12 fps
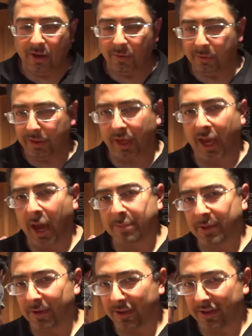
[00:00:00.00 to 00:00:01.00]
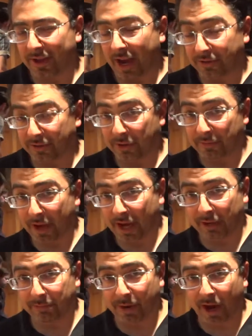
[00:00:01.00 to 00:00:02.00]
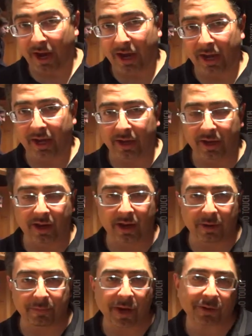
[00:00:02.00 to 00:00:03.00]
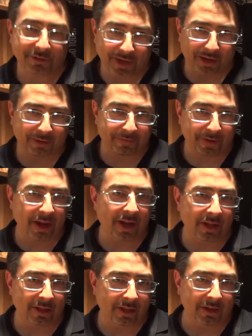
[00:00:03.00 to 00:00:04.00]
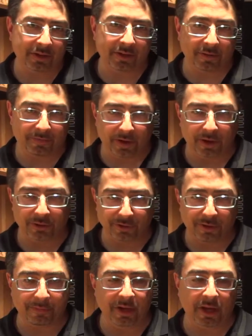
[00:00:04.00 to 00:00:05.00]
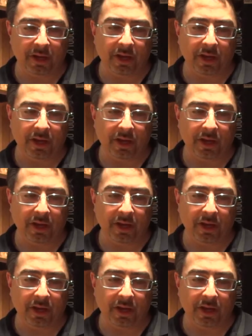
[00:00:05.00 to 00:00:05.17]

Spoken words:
with a capsule that's actually made by Microtech Gefell in Gefell, Germany.